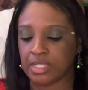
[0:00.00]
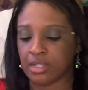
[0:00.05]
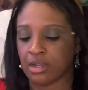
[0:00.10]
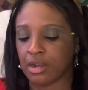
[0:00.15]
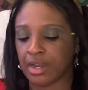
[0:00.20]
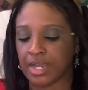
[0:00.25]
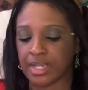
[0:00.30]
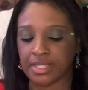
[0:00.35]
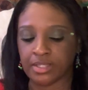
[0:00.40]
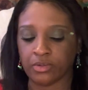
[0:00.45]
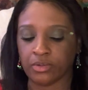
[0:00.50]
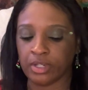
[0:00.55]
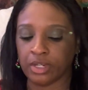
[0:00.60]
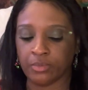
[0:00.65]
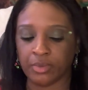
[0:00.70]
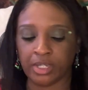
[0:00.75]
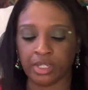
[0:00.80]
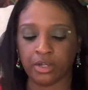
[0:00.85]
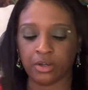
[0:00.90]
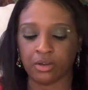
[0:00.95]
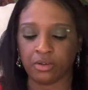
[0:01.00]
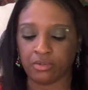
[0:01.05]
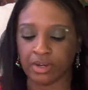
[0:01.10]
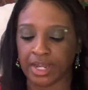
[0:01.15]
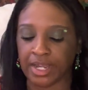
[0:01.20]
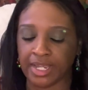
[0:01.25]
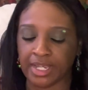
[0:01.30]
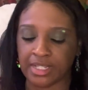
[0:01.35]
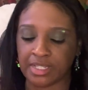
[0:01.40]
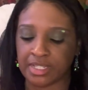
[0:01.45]
All right, so here we go,
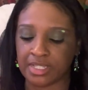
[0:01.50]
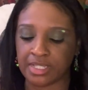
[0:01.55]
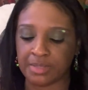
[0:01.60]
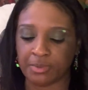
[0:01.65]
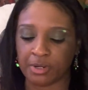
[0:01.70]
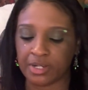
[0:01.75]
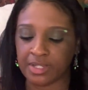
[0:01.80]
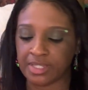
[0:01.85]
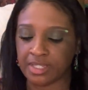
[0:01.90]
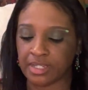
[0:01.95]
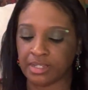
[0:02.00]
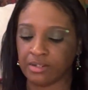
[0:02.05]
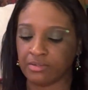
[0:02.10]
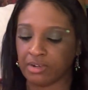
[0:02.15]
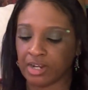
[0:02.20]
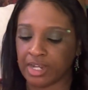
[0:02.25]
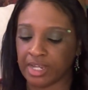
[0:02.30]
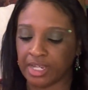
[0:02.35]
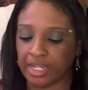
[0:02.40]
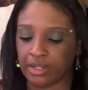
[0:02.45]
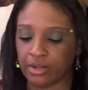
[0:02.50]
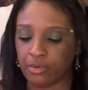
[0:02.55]
right? This person, right,